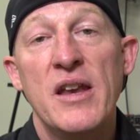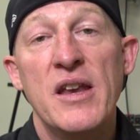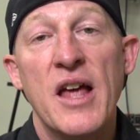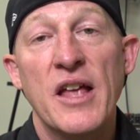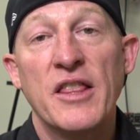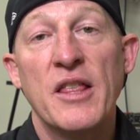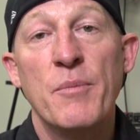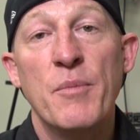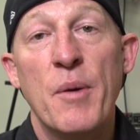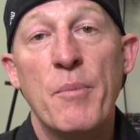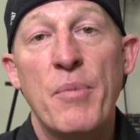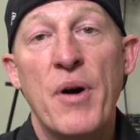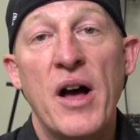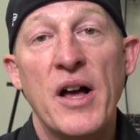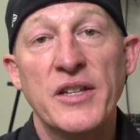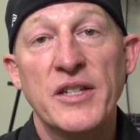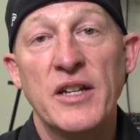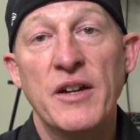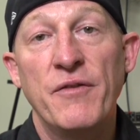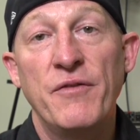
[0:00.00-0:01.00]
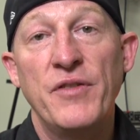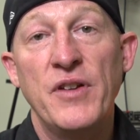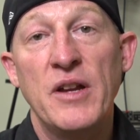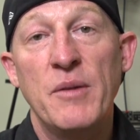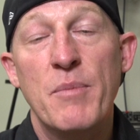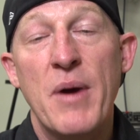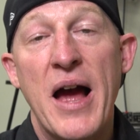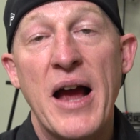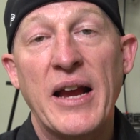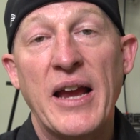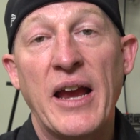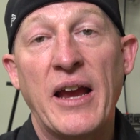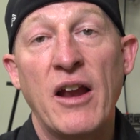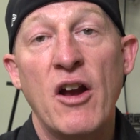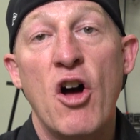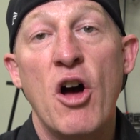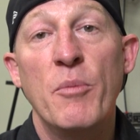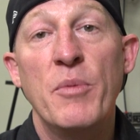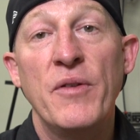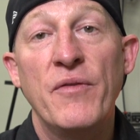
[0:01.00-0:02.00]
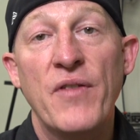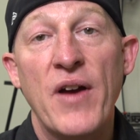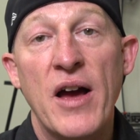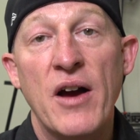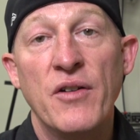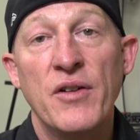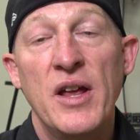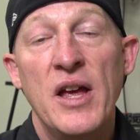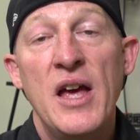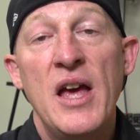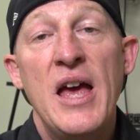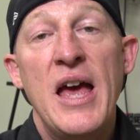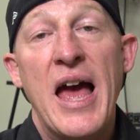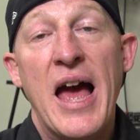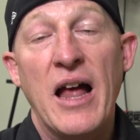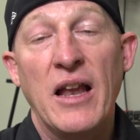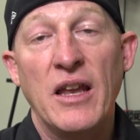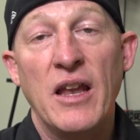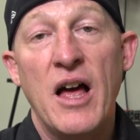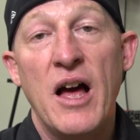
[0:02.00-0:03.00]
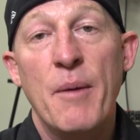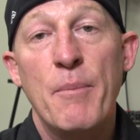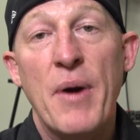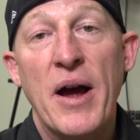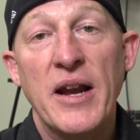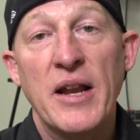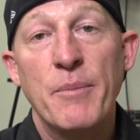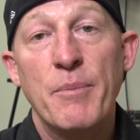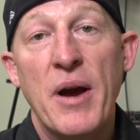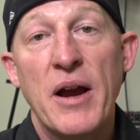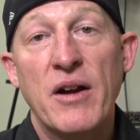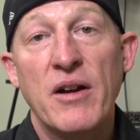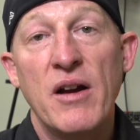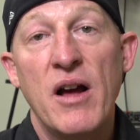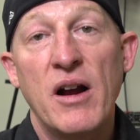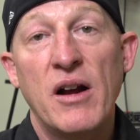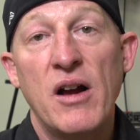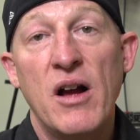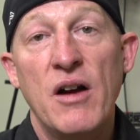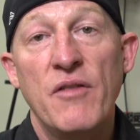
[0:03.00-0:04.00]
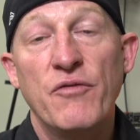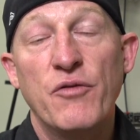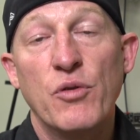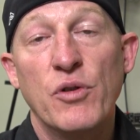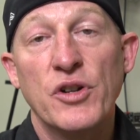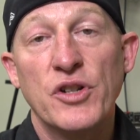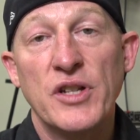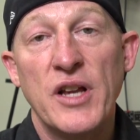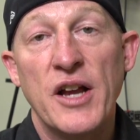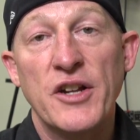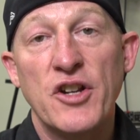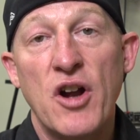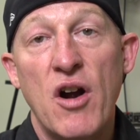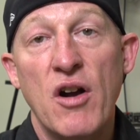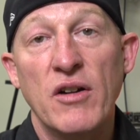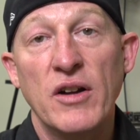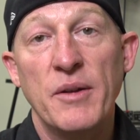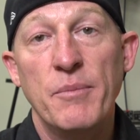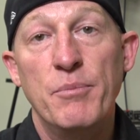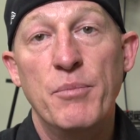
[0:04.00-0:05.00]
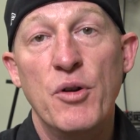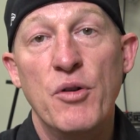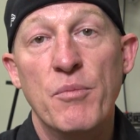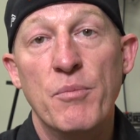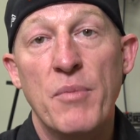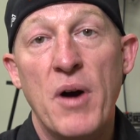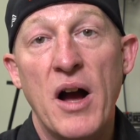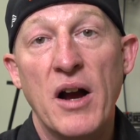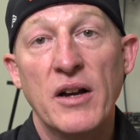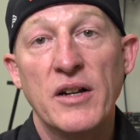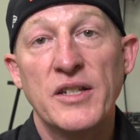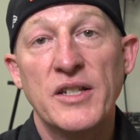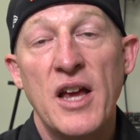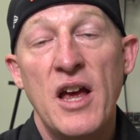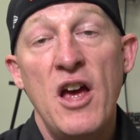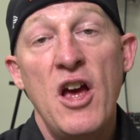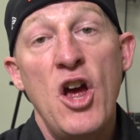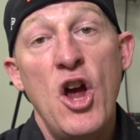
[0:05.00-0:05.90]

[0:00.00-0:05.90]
Nothing but positive feedback. It can all be found at lawabidingbiker.com/Harley Boombox.